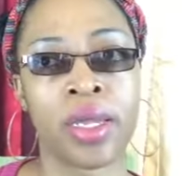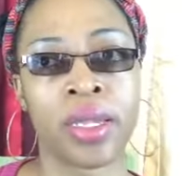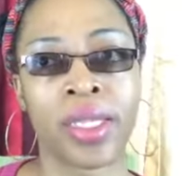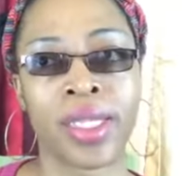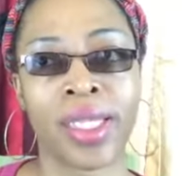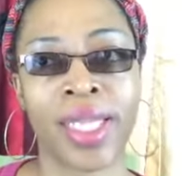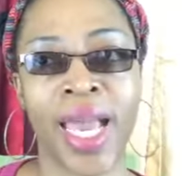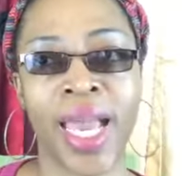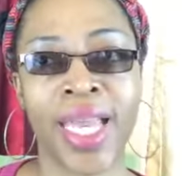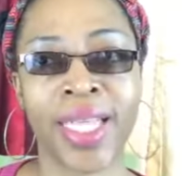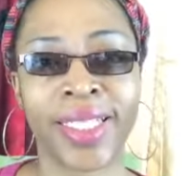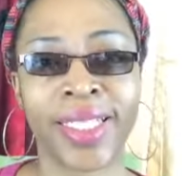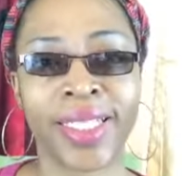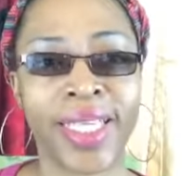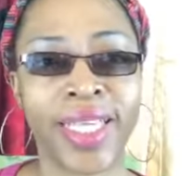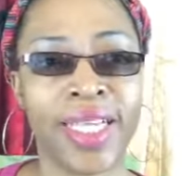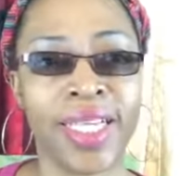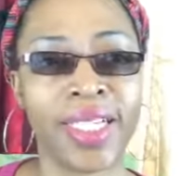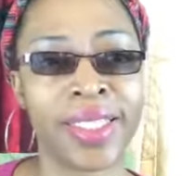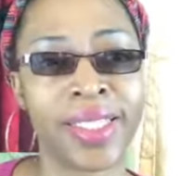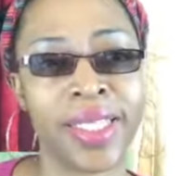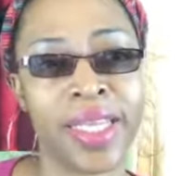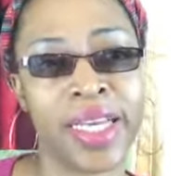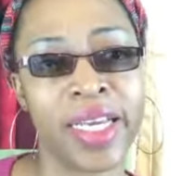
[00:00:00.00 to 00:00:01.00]

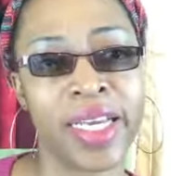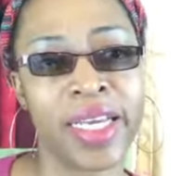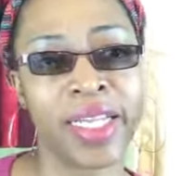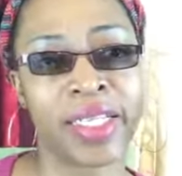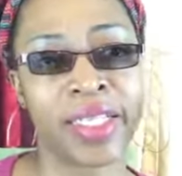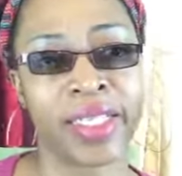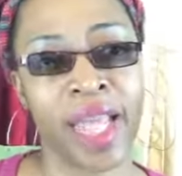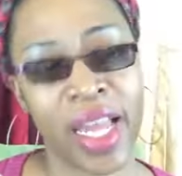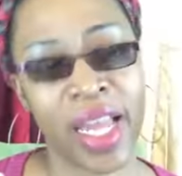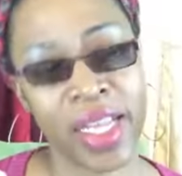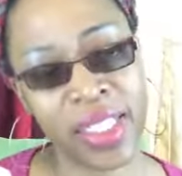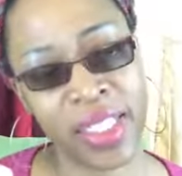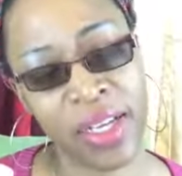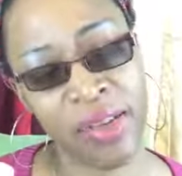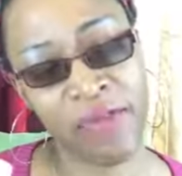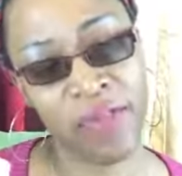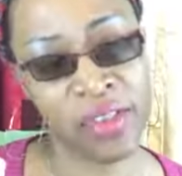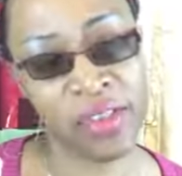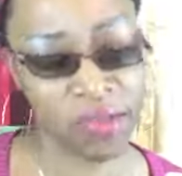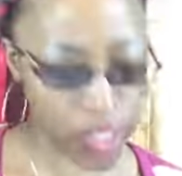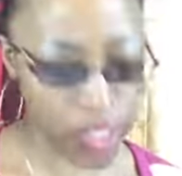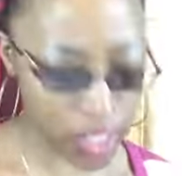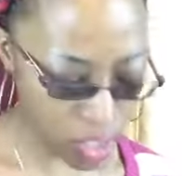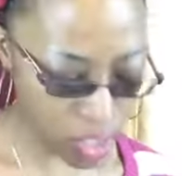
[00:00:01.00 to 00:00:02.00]
1910s,
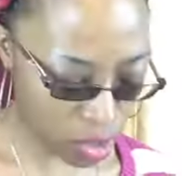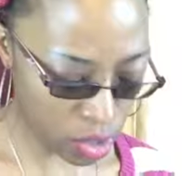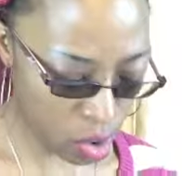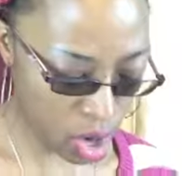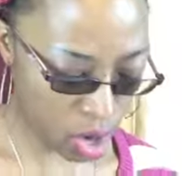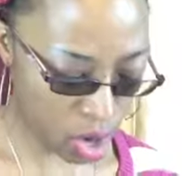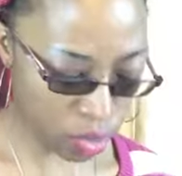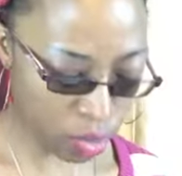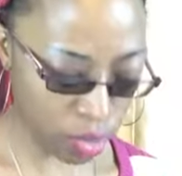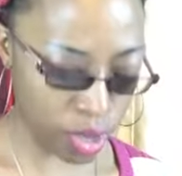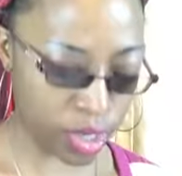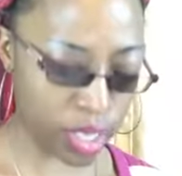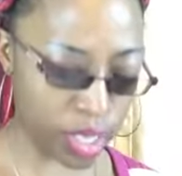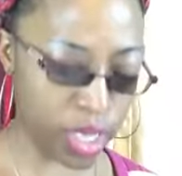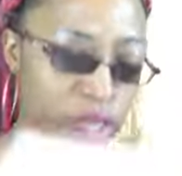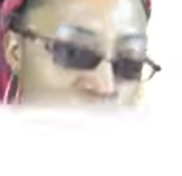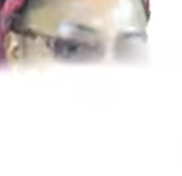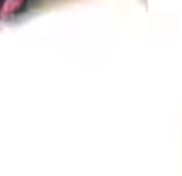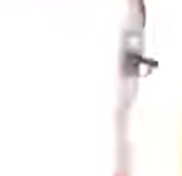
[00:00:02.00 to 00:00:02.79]
1915 artwork, and you